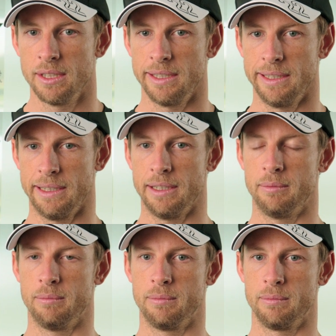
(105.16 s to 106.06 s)

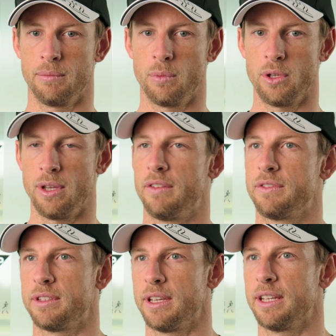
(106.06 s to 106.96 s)
what you have
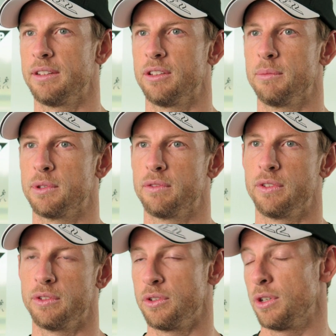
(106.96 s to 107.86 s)
to say in terms of
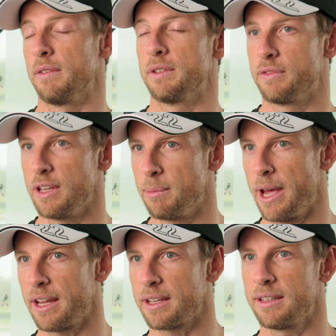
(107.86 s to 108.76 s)
the driver's
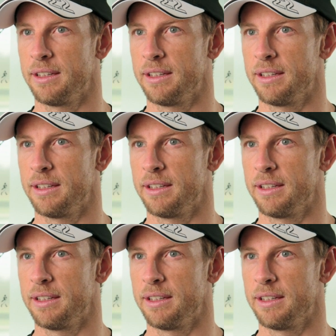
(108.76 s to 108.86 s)
feedback,